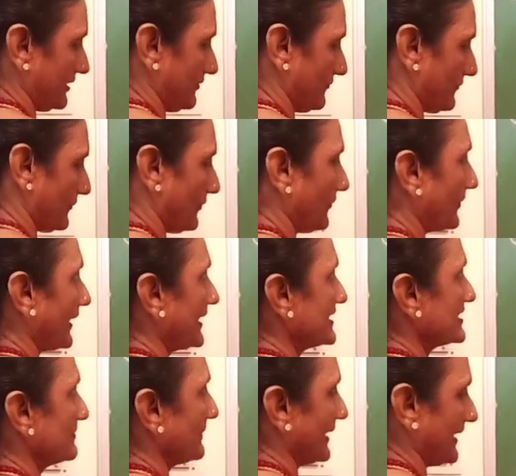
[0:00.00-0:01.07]

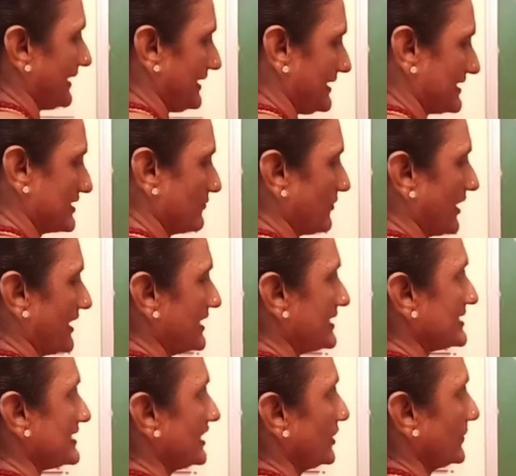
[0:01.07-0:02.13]
4x minus y
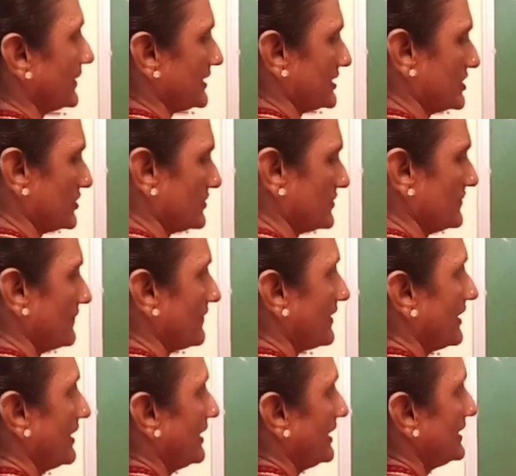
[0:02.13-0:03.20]
is equal to
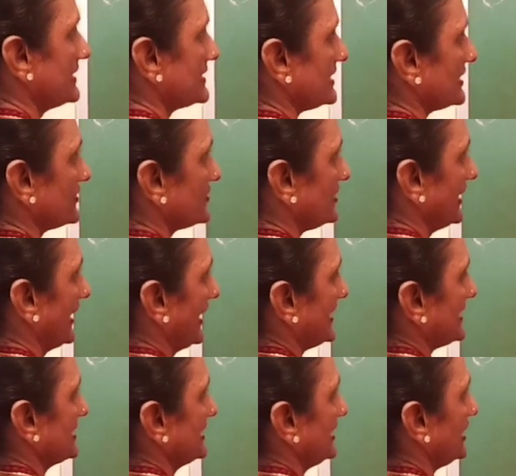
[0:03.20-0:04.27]
60
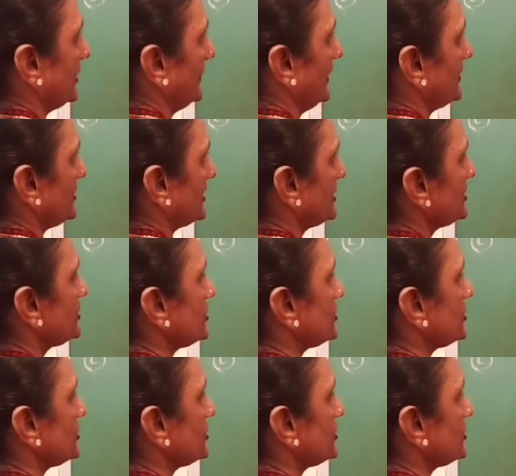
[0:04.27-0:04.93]
as equation